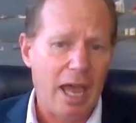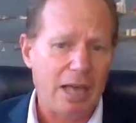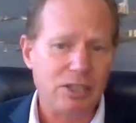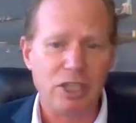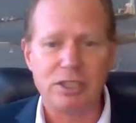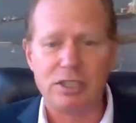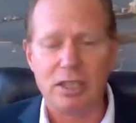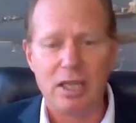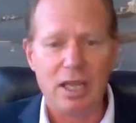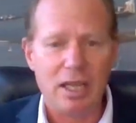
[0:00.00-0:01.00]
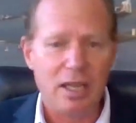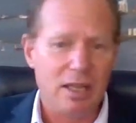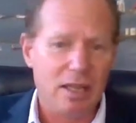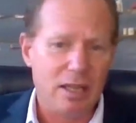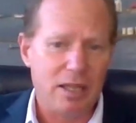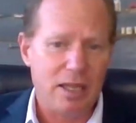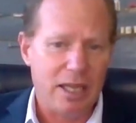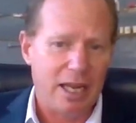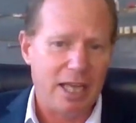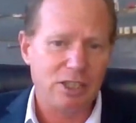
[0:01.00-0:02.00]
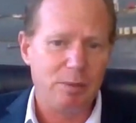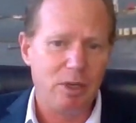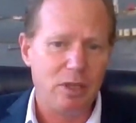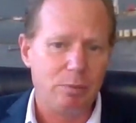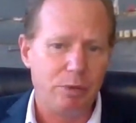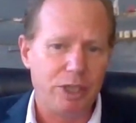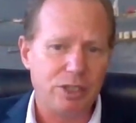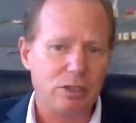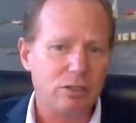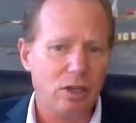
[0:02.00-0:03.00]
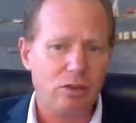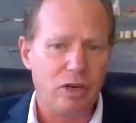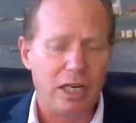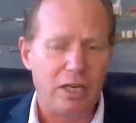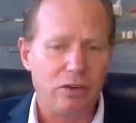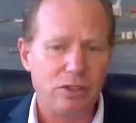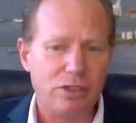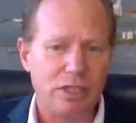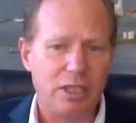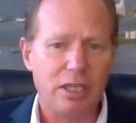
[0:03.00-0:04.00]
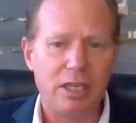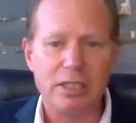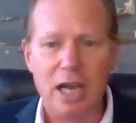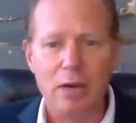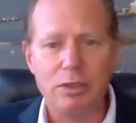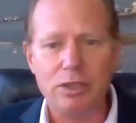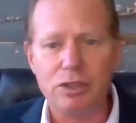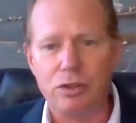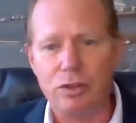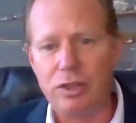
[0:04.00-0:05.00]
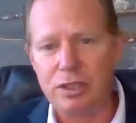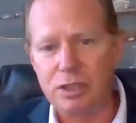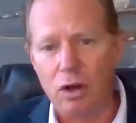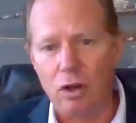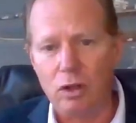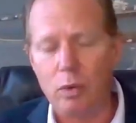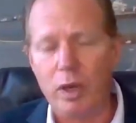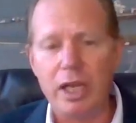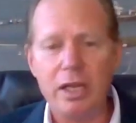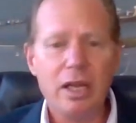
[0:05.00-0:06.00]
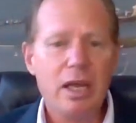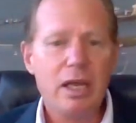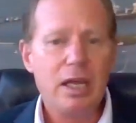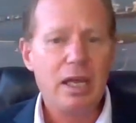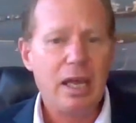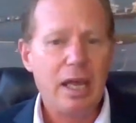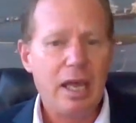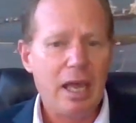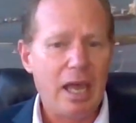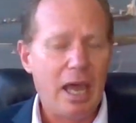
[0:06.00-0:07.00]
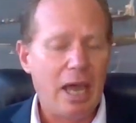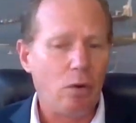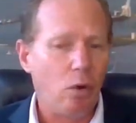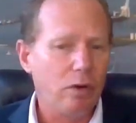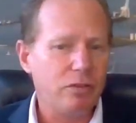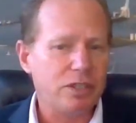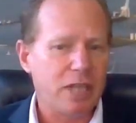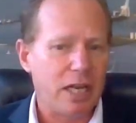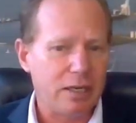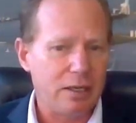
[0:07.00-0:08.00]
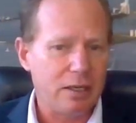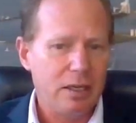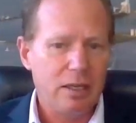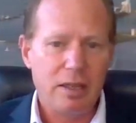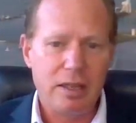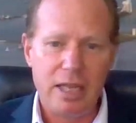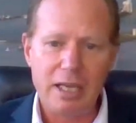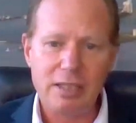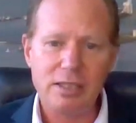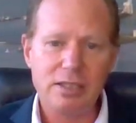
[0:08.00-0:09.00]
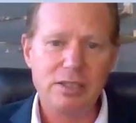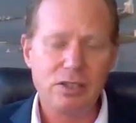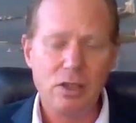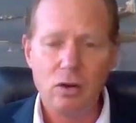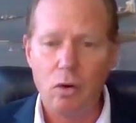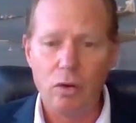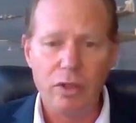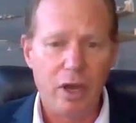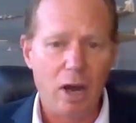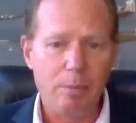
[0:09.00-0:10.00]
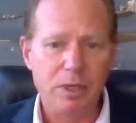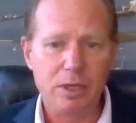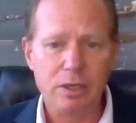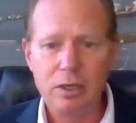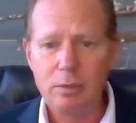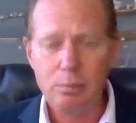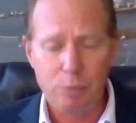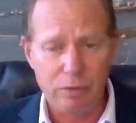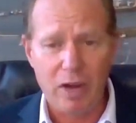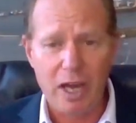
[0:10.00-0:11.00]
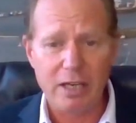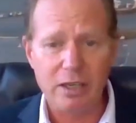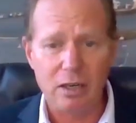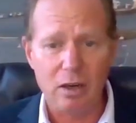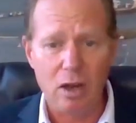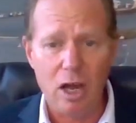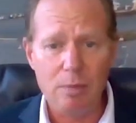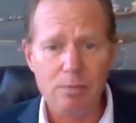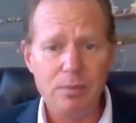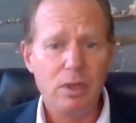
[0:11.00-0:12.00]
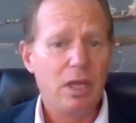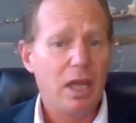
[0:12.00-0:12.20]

and just it has to be on the bridge, not really interested in it. I want to do things the old way. And all of a sudden, the ECDIS or the ARPA provide an alarm.